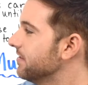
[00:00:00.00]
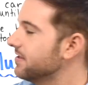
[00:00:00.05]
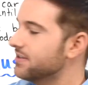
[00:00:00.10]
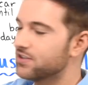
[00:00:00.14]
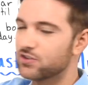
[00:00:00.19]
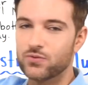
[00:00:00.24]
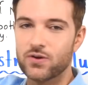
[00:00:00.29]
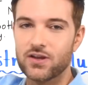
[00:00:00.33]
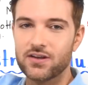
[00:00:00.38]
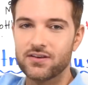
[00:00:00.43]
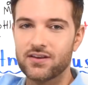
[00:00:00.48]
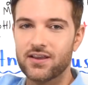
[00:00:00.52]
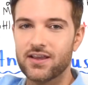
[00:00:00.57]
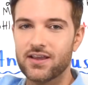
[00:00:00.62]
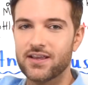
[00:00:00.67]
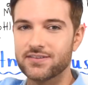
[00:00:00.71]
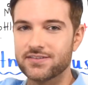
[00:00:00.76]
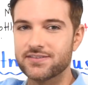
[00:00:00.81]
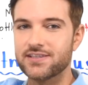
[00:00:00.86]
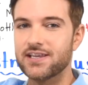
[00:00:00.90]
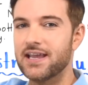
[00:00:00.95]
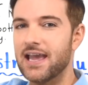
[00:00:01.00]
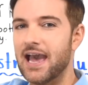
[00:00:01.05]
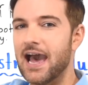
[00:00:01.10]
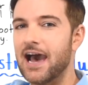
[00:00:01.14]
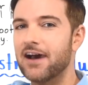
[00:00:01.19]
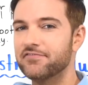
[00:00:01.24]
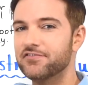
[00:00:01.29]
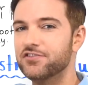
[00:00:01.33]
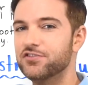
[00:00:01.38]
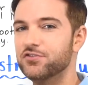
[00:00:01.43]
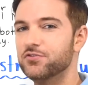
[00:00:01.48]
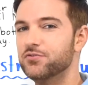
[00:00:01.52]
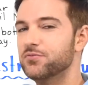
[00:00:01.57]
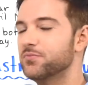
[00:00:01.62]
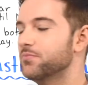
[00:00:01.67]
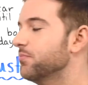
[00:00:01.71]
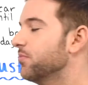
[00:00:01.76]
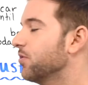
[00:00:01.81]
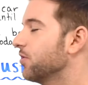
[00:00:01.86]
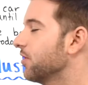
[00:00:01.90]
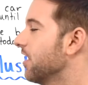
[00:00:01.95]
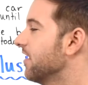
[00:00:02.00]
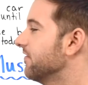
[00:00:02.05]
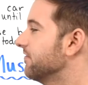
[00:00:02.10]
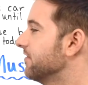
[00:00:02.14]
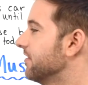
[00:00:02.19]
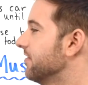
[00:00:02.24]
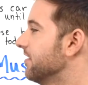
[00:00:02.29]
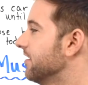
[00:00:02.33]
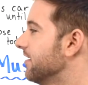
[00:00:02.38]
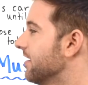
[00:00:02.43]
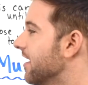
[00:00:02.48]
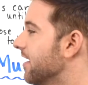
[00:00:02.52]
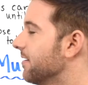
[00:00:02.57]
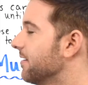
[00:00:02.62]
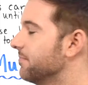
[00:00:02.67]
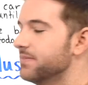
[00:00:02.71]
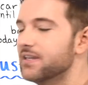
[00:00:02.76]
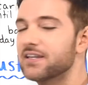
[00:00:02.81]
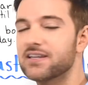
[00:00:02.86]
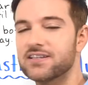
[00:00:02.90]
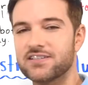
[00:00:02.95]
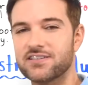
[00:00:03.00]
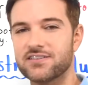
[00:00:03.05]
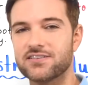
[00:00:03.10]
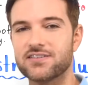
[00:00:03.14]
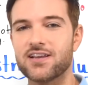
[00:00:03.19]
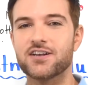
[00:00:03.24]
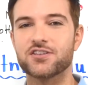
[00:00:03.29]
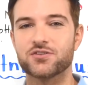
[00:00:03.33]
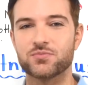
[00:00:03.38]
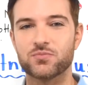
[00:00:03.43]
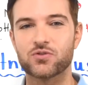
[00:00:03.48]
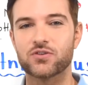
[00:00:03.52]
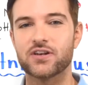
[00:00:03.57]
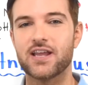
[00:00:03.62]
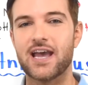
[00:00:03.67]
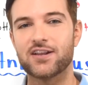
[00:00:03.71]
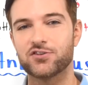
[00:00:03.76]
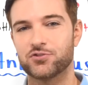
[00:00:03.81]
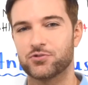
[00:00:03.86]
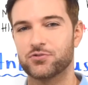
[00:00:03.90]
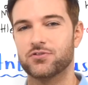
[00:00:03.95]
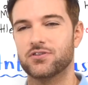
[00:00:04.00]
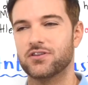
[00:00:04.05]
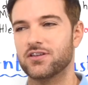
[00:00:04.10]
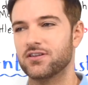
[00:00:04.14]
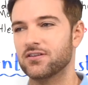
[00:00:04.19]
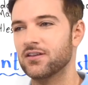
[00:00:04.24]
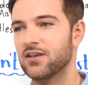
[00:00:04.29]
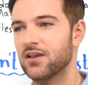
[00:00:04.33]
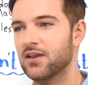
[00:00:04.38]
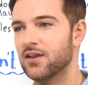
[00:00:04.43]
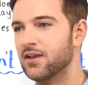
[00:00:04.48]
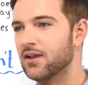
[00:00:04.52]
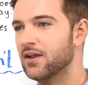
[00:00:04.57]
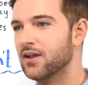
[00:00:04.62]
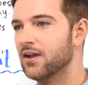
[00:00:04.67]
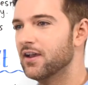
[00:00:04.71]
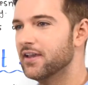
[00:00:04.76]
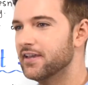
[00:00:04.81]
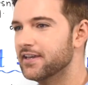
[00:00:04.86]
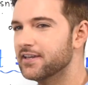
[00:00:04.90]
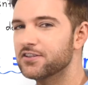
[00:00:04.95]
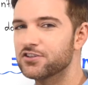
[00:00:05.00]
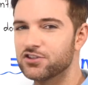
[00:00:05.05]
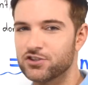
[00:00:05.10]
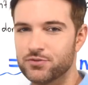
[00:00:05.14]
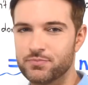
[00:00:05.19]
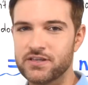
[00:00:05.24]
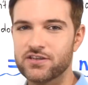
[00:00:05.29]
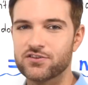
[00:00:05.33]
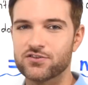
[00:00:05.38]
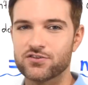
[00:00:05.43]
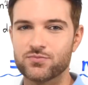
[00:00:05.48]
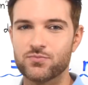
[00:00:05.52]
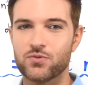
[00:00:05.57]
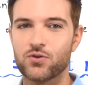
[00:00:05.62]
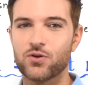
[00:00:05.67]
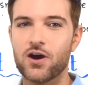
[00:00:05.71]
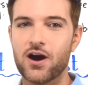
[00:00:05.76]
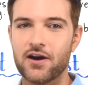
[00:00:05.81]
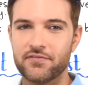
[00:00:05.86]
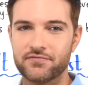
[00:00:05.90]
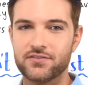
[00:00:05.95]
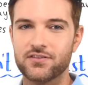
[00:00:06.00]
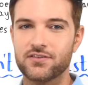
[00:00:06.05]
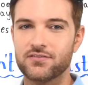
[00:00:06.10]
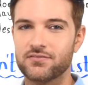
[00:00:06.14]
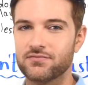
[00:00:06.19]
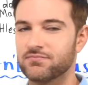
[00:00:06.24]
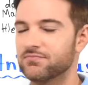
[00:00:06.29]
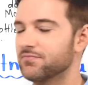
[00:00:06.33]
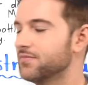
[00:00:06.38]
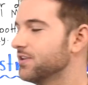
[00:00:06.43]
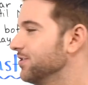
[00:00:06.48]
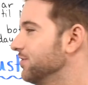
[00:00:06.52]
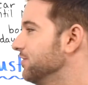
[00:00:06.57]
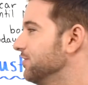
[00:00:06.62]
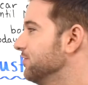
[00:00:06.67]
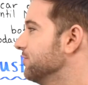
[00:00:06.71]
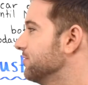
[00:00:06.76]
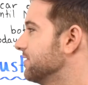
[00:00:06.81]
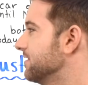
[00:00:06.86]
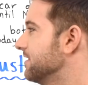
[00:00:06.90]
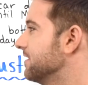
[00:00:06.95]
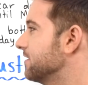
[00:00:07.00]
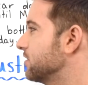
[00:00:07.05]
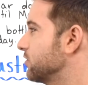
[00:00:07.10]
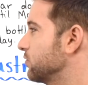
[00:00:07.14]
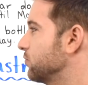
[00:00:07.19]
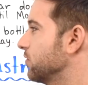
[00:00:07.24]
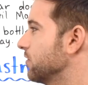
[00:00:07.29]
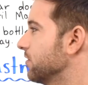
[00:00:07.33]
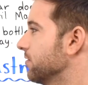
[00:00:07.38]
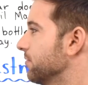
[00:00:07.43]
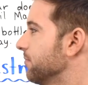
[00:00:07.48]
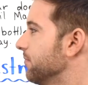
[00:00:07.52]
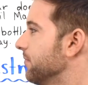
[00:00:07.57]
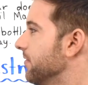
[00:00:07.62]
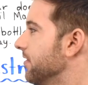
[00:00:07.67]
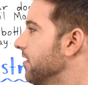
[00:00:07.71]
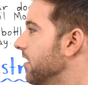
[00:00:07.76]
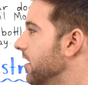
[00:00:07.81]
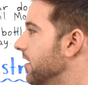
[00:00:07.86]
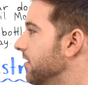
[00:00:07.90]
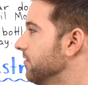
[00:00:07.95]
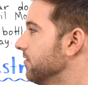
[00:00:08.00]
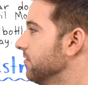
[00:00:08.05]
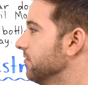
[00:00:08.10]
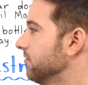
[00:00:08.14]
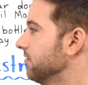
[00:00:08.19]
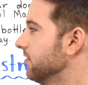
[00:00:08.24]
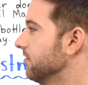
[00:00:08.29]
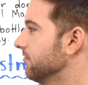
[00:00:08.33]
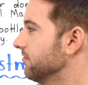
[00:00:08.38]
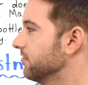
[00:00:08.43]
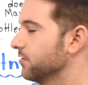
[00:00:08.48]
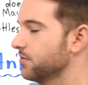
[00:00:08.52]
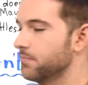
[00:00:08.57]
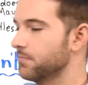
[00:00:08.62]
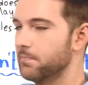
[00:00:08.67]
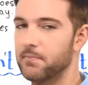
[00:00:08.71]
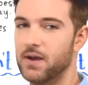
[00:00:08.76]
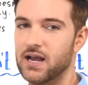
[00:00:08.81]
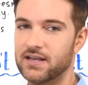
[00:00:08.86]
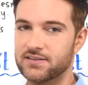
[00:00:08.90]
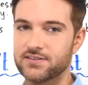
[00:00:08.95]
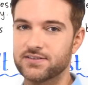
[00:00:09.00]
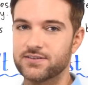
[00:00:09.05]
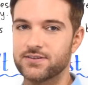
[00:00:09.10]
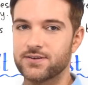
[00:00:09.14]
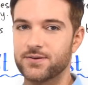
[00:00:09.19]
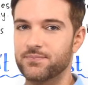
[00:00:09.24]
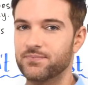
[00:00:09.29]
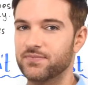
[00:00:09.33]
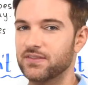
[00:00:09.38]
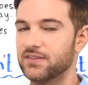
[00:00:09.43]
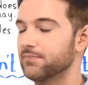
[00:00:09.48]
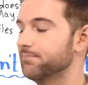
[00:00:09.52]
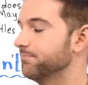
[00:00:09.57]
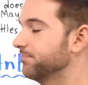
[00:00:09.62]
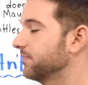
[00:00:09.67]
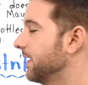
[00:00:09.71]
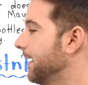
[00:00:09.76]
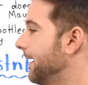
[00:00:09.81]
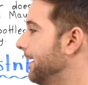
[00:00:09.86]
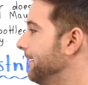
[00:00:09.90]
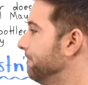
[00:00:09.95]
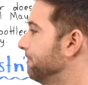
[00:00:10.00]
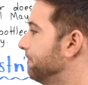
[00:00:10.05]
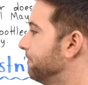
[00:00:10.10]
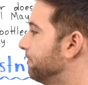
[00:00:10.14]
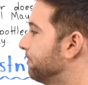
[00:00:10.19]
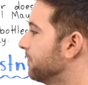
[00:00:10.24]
this one and say have to more often than not, because it sounds more natural, and English speakers more often use this word than the verb must. Okay?